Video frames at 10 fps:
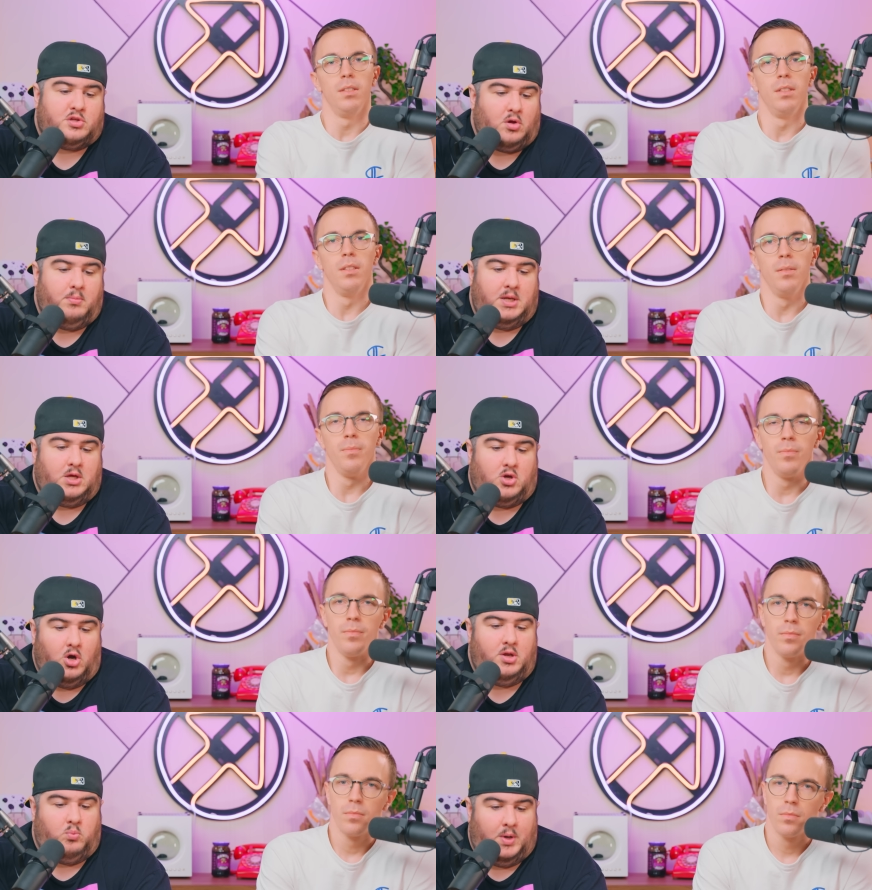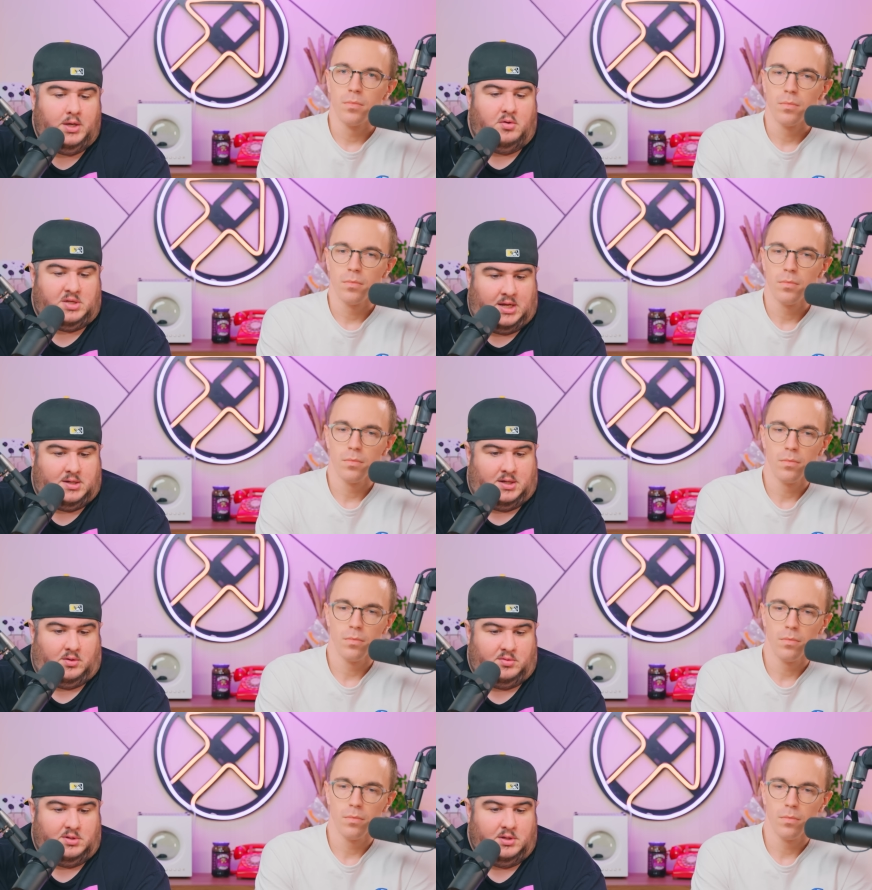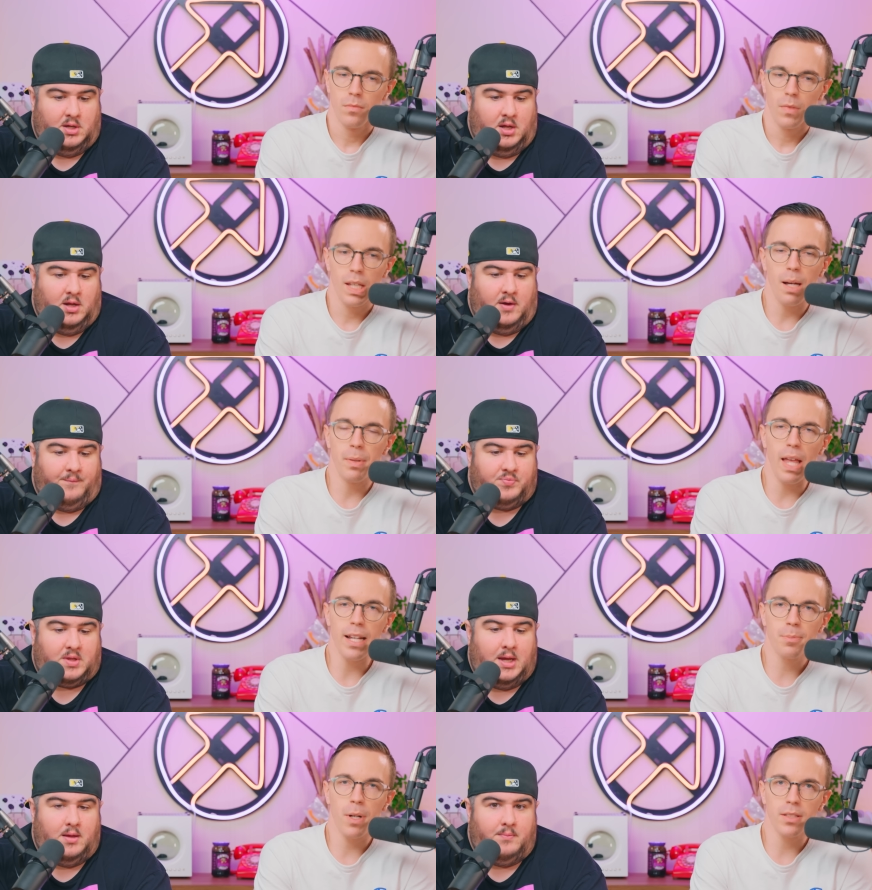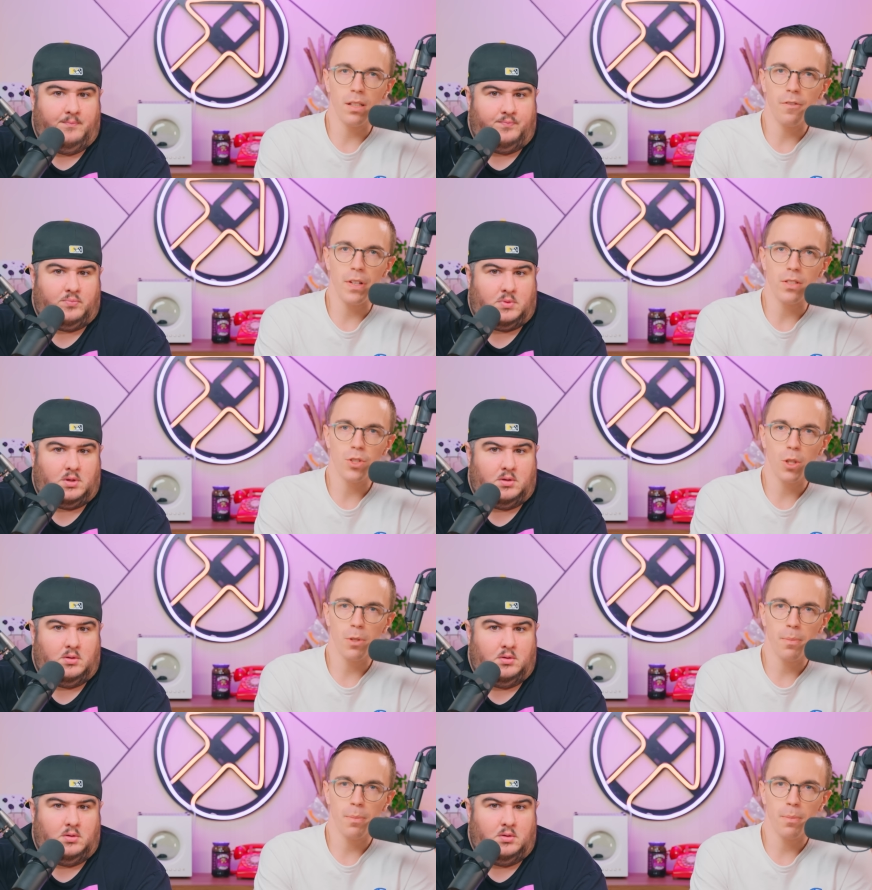Speaker 1: so many good Windows handhelds.
Speaker 2: Yeah, but the Xbox interface is so much